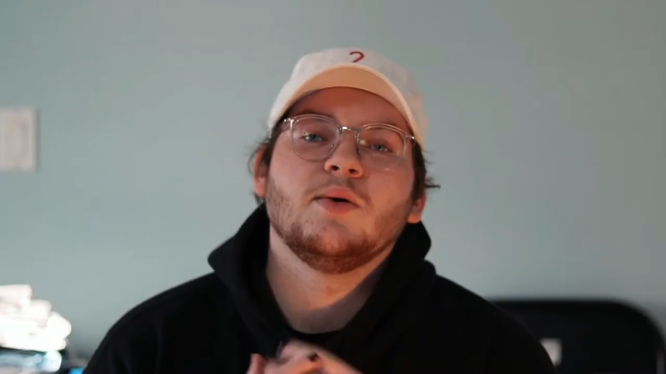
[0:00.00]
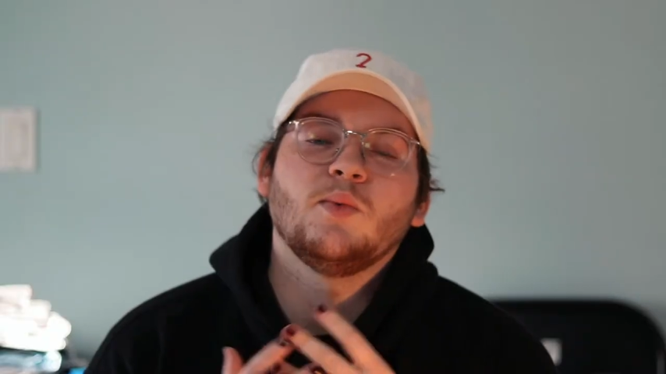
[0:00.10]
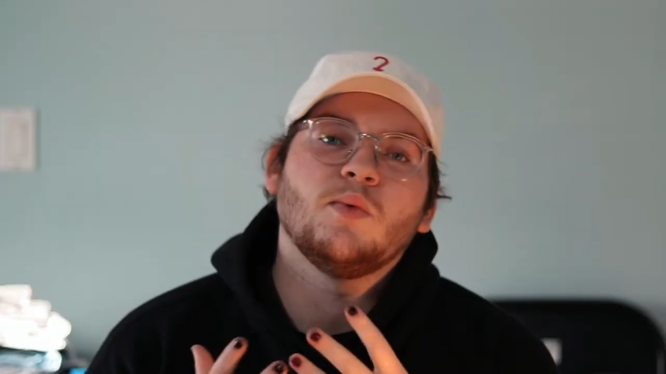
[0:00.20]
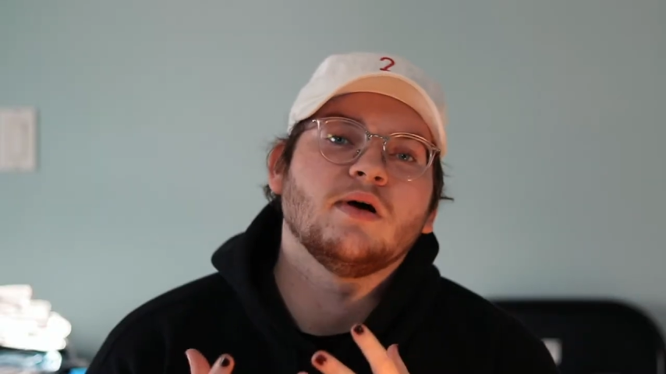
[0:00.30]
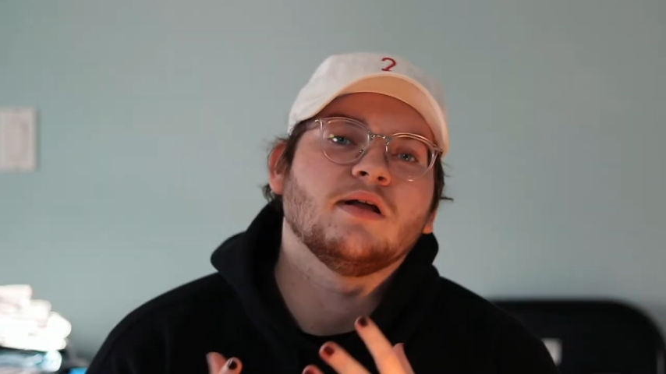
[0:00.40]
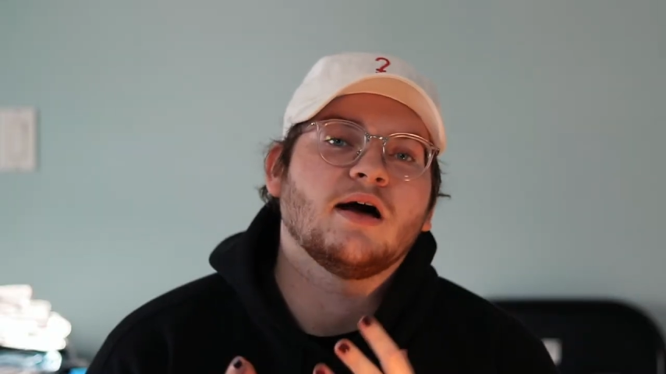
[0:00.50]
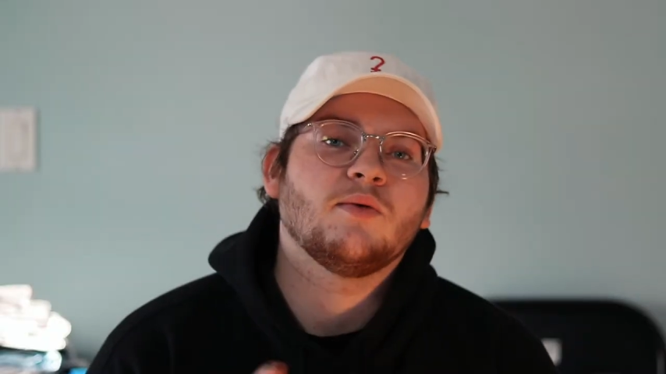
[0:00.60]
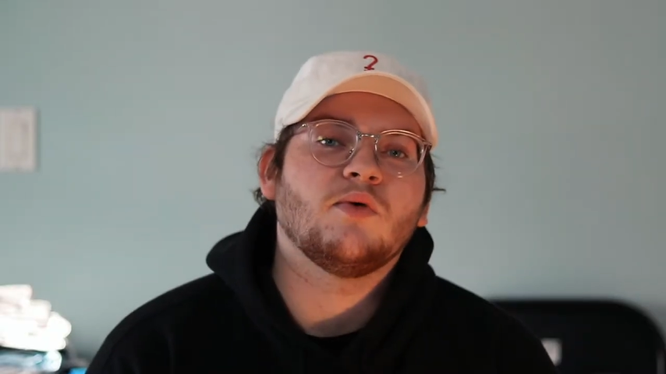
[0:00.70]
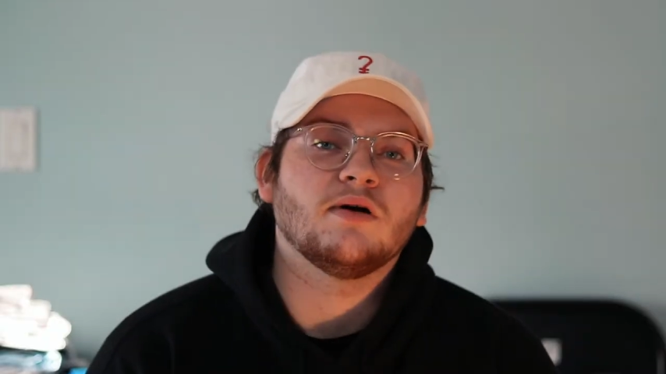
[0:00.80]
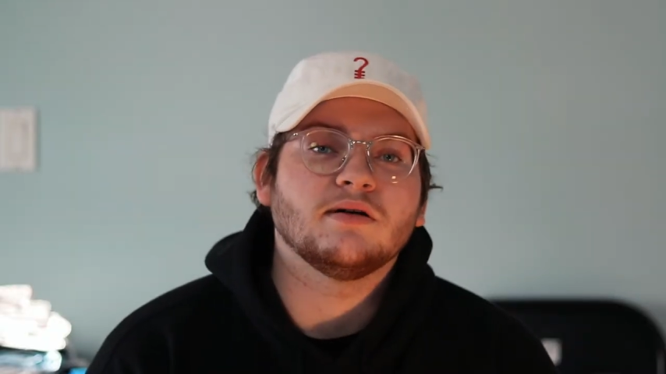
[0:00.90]
What I
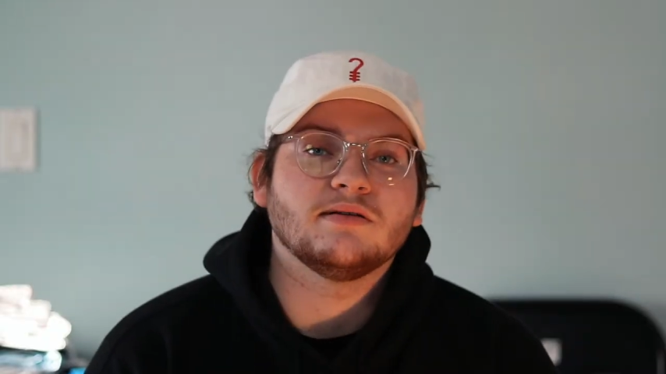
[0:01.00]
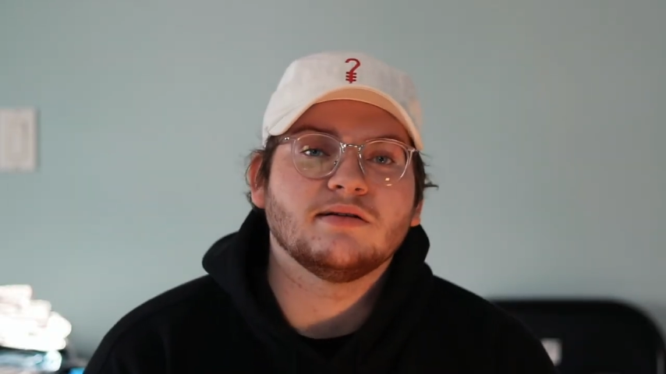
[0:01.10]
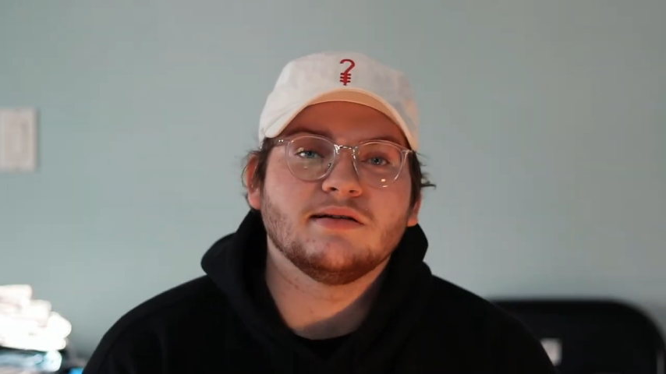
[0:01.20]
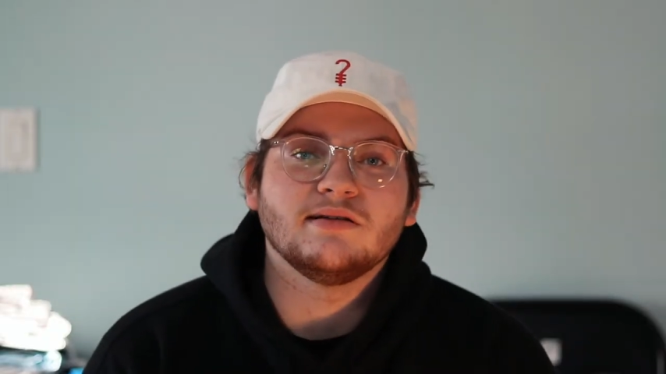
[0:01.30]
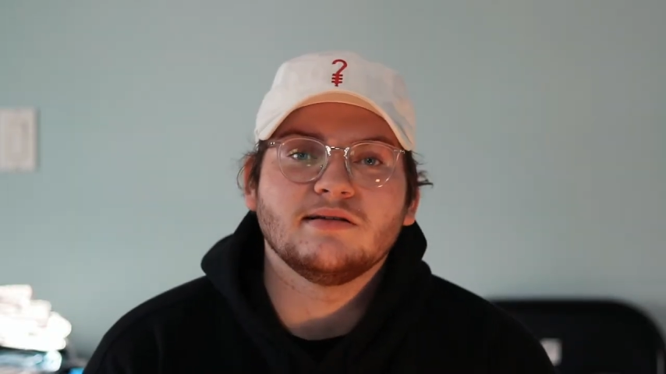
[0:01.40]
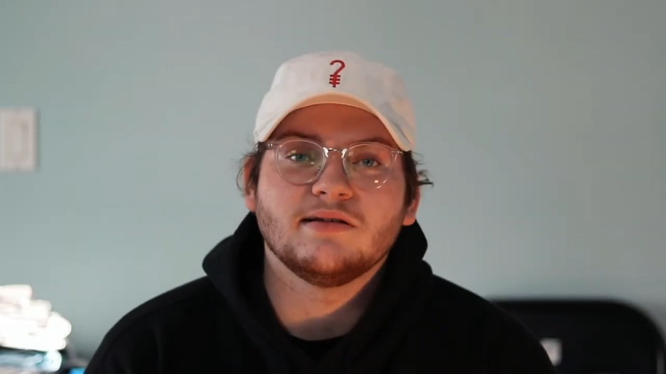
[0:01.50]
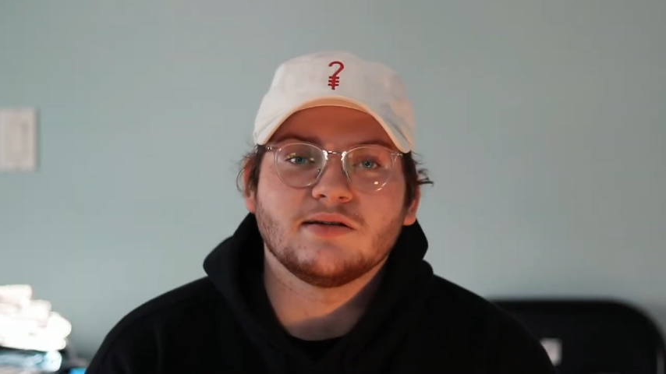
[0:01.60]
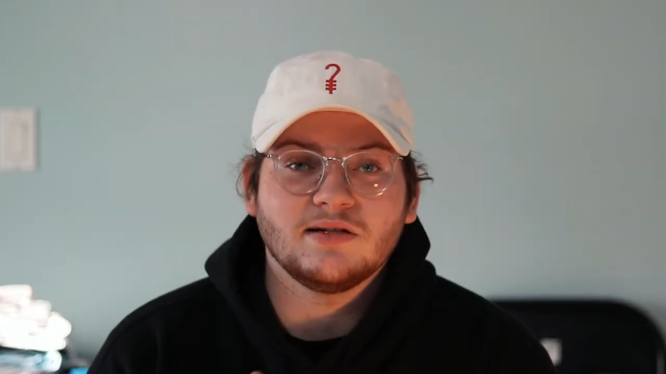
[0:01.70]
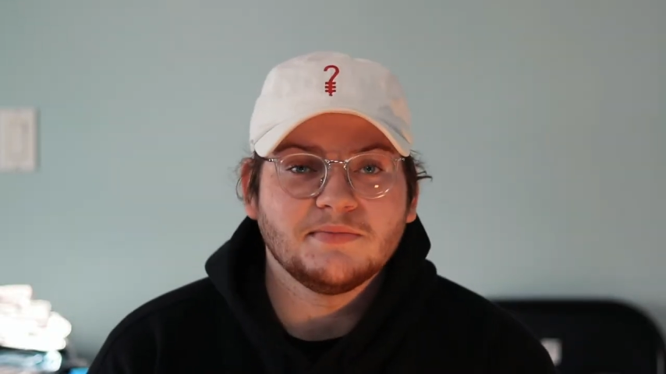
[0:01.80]
want the clip